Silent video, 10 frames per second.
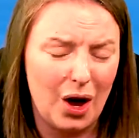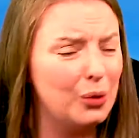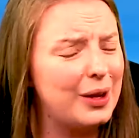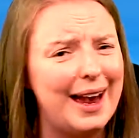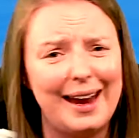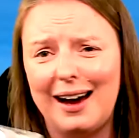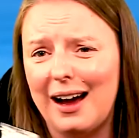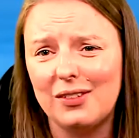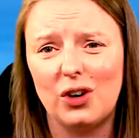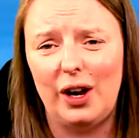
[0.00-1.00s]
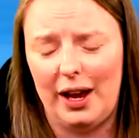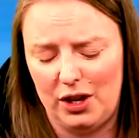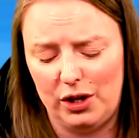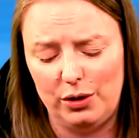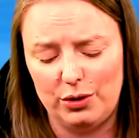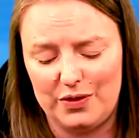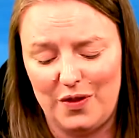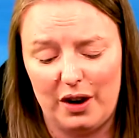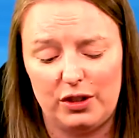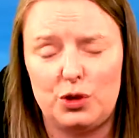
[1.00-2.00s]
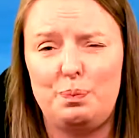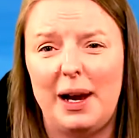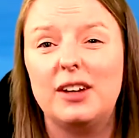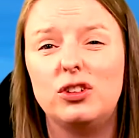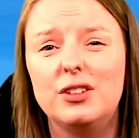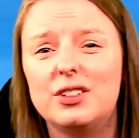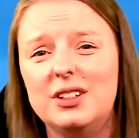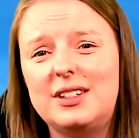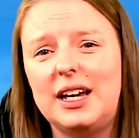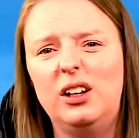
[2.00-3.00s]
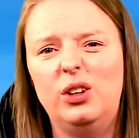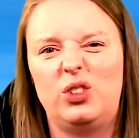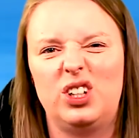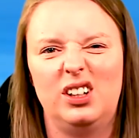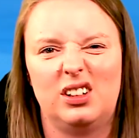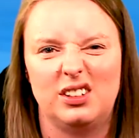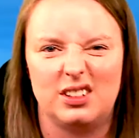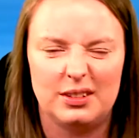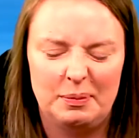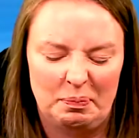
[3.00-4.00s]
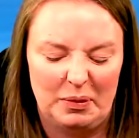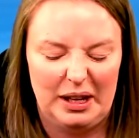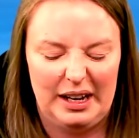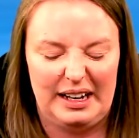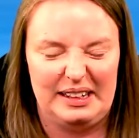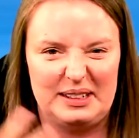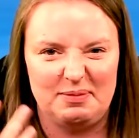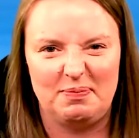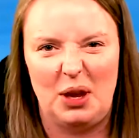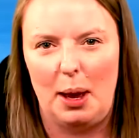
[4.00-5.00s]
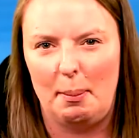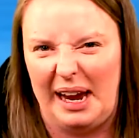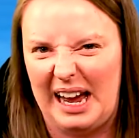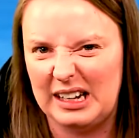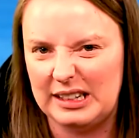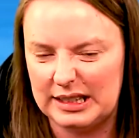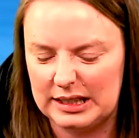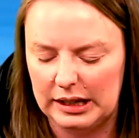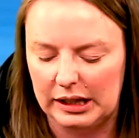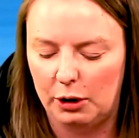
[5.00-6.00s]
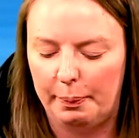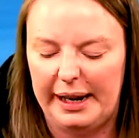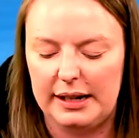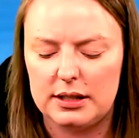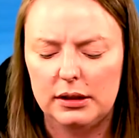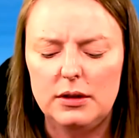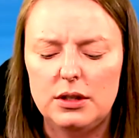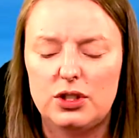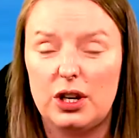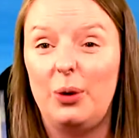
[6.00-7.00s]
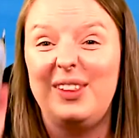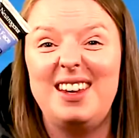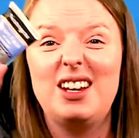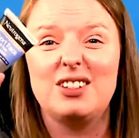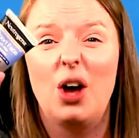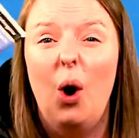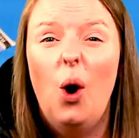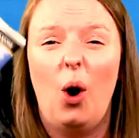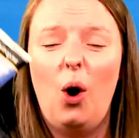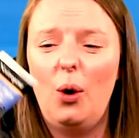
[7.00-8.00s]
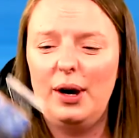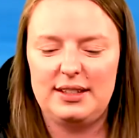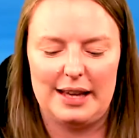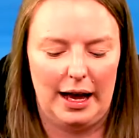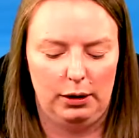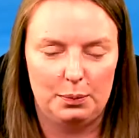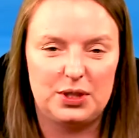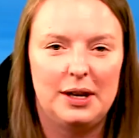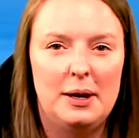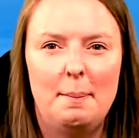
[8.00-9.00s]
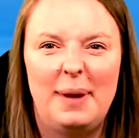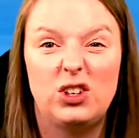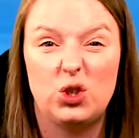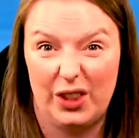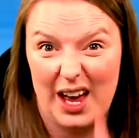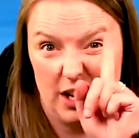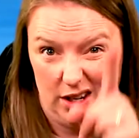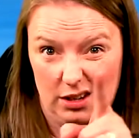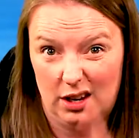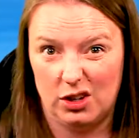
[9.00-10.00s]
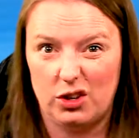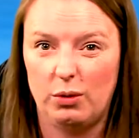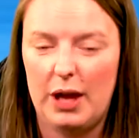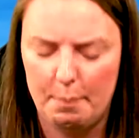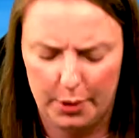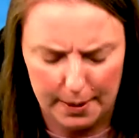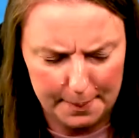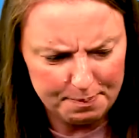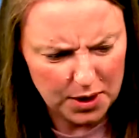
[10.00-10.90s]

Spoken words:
Okay, I've got to use very special suntan lotion because I hurt my hands a little bit. So this always helps. Make sure that you don't get burnt.